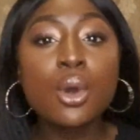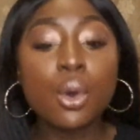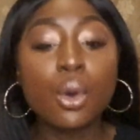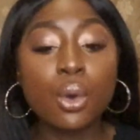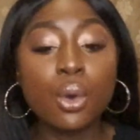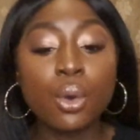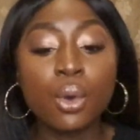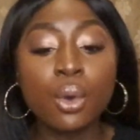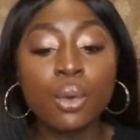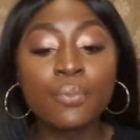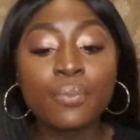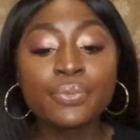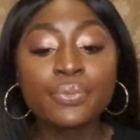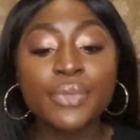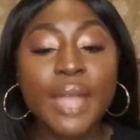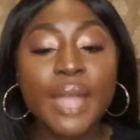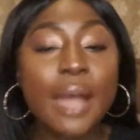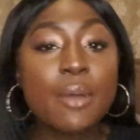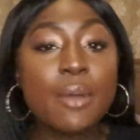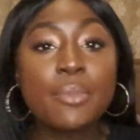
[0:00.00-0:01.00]
or
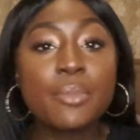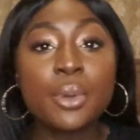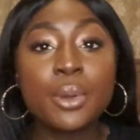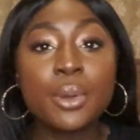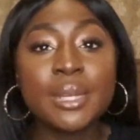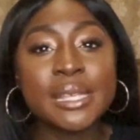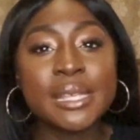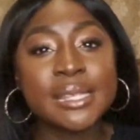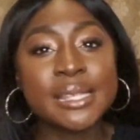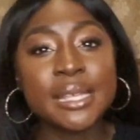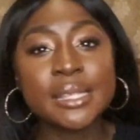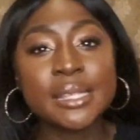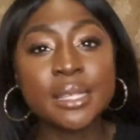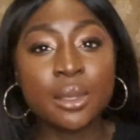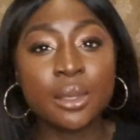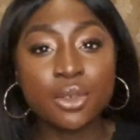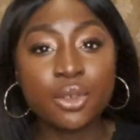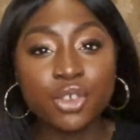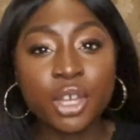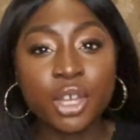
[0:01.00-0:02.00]
how important is it
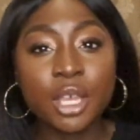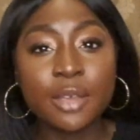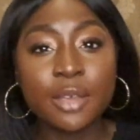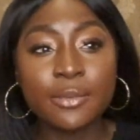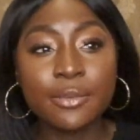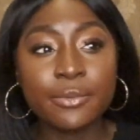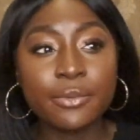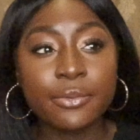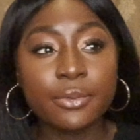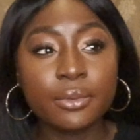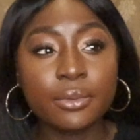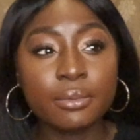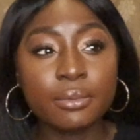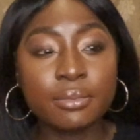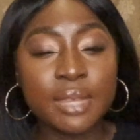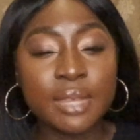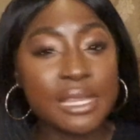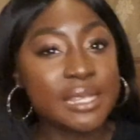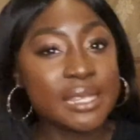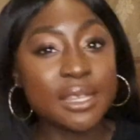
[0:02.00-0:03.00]
to achieve
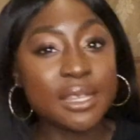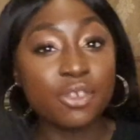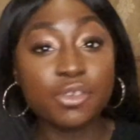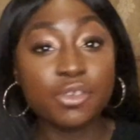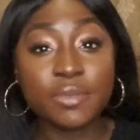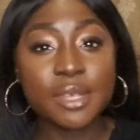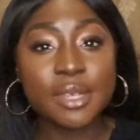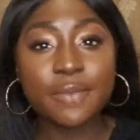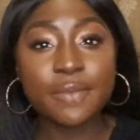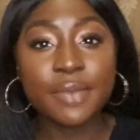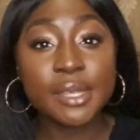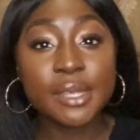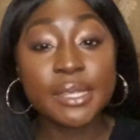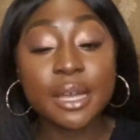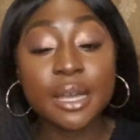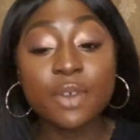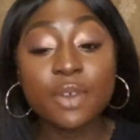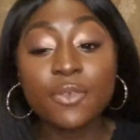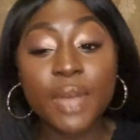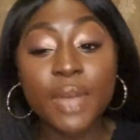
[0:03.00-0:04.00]
these things you've set for yourself?